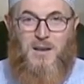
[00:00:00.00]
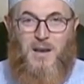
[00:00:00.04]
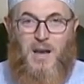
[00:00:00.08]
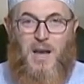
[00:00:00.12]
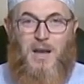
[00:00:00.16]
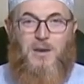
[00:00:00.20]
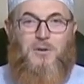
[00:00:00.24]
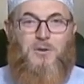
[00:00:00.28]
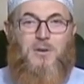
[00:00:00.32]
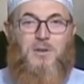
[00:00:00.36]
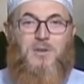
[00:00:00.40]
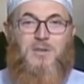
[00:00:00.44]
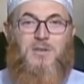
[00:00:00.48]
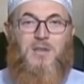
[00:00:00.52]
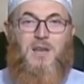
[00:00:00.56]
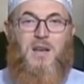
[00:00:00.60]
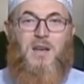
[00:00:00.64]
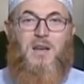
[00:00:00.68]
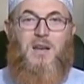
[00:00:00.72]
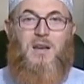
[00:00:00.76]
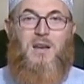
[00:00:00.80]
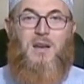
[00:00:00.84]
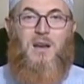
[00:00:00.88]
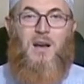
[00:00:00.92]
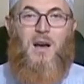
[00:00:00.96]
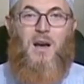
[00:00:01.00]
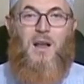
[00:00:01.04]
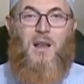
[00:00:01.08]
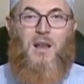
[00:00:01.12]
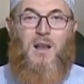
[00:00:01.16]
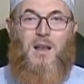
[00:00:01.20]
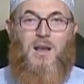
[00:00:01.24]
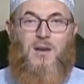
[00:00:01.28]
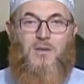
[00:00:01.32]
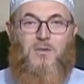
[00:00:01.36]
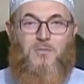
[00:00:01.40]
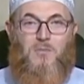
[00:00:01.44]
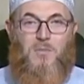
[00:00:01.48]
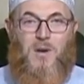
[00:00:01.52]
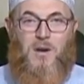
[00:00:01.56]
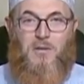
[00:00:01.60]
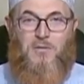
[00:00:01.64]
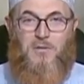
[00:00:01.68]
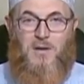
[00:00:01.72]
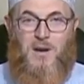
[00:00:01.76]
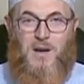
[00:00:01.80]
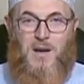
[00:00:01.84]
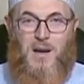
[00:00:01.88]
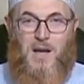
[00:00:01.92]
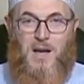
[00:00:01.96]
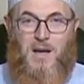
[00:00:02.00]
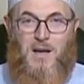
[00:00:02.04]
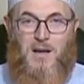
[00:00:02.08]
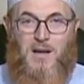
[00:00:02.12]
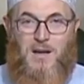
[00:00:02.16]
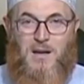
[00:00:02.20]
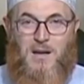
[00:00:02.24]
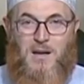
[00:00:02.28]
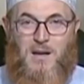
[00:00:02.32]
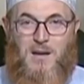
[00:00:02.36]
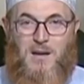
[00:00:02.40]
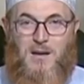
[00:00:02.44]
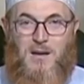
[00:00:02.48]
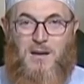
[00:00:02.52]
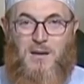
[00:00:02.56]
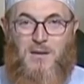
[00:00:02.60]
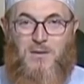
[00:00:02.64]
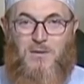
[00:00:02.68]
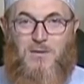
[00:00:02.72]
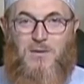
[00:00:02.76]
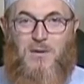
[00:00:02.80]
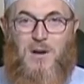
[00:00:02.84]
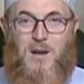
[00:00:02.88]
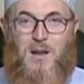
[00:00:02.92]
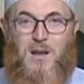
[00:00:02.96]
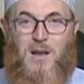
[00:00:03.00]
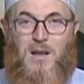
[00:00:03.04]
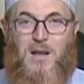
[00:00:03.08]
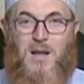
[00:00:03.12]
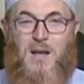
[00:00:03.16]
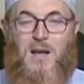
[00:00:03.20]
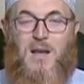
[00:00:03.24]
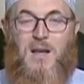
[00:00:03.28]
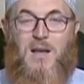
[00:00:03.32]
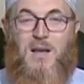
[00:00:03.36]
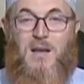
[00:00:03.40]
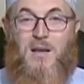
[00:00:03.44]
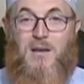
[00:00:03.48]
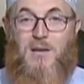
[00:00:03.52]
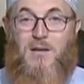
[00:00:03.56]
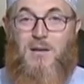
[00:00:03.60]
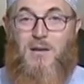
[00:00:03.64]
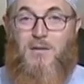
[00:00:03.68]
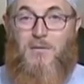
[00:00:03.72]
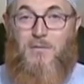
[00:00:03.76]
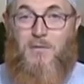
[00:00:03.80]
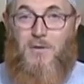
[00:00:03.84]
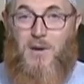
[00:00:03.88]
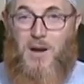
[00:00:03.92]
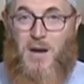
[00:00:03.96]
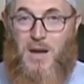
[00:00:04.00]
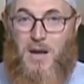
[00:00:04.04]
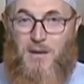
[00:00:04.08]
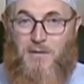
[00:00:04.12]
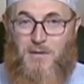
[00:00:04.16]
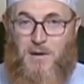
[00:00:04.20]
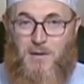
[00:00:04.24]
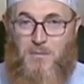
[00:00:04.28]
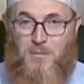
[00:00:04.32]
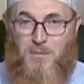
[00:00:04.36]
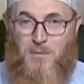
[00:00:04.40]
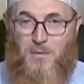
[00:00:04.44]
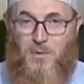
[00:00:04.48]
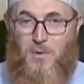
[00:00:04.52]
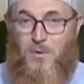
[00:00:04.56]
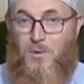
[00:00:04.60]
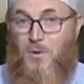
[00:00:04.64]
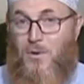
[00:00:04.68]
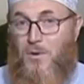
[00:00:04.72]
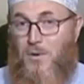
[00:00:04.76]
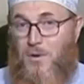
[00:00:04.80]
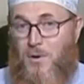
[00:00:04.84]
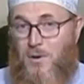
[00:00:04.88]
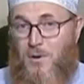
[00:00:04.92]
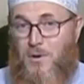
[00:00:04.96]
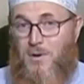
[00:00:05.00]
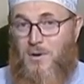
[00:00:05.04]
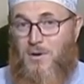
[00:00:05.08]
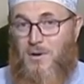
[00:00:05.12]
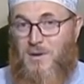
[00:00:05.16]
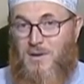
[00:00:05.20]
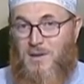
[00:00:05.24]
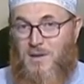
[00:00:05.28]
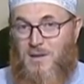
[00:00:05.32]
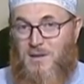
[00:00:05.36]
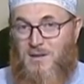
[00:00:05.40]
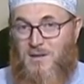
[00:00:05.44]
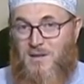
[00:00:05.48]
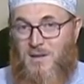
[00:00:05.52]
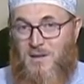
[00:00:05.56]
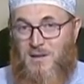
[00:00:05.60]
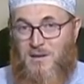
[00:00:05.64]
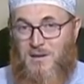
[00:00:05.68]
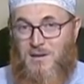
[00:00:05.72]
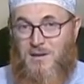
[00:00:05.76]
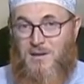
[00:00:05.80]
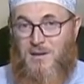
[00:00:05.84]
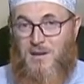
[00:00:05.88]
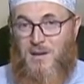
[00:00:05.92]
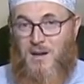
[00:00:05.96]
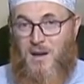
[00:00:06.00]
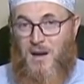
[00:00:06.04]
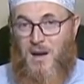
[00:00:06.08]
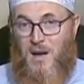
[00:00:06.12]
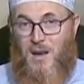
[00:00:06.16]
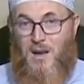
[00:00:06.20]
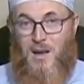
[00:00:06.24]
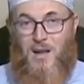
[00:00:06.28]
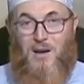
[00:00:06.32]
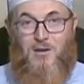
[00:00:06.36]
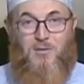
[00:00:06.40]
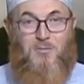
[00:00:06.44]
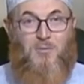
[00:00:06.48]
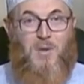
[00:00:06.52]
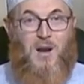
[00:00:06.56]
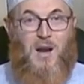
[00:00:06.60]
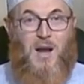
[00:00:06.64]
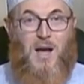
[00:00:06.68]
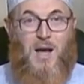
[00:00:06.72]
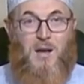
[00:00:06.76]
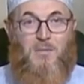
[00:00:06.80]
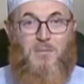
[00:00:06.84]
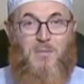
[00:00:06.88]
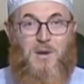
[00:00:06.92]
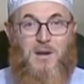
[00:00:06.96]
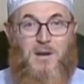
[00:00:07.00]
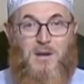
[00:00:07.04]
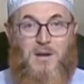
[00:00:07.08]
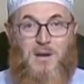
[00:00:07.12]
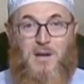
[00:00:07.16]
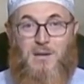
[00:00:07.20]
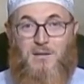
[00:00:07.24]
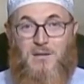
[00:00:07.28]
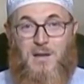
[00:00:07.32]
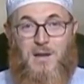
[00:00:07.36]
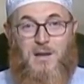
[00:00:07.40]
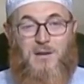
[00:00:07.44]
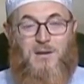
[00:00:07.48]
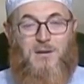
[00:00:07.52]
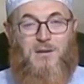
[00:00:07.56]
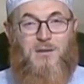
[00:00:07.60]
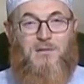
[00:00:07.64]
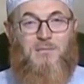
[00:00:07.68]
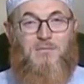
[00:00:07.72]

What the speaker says: Can't you say, Allahumma ghafillah, O Allah, forgive him or her their sins, Allahumma arham, that's it.